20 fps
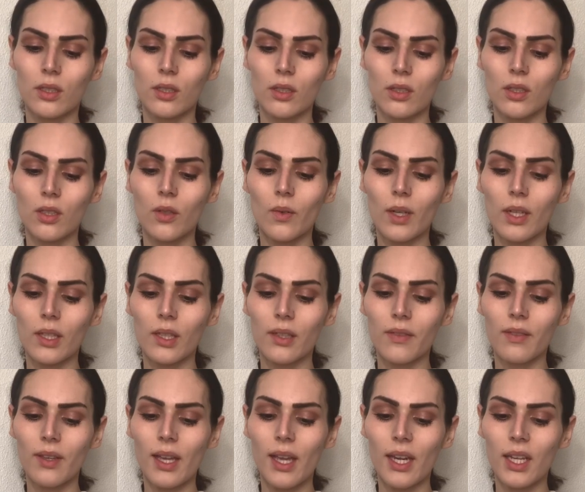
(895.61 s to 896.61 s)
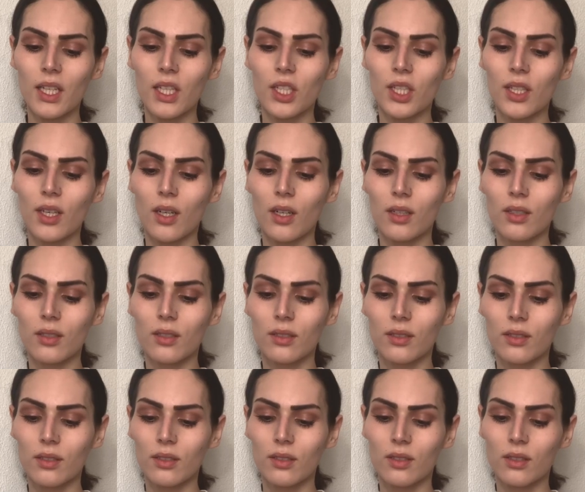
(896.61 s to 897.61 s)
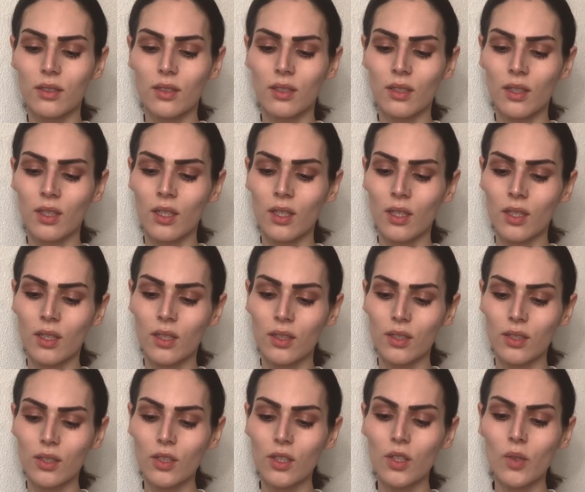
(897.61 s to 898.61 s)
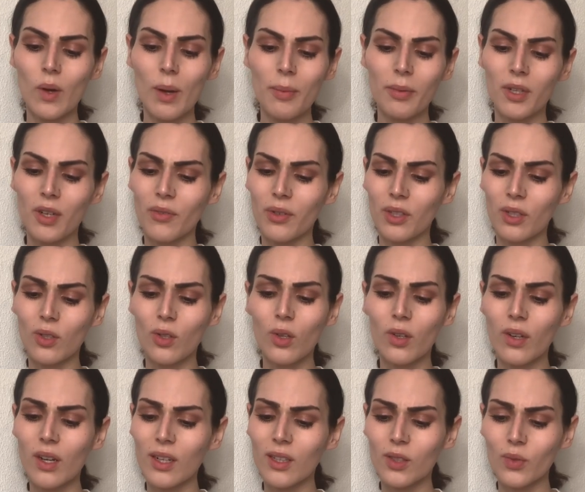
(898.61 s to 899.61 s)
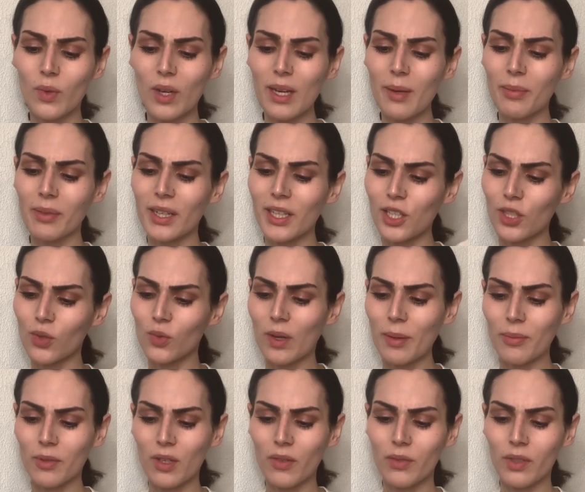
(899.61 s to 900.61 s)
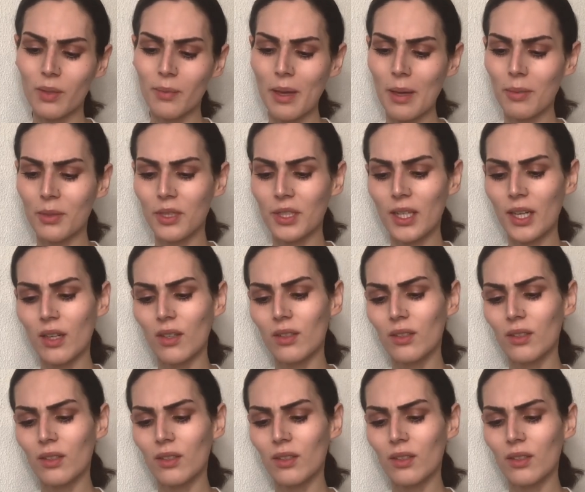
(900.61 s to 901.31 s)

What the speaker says: You don't want to leave any gel You can wipe it off with a Clorox wipe, but I just wipe it off with a paper towel.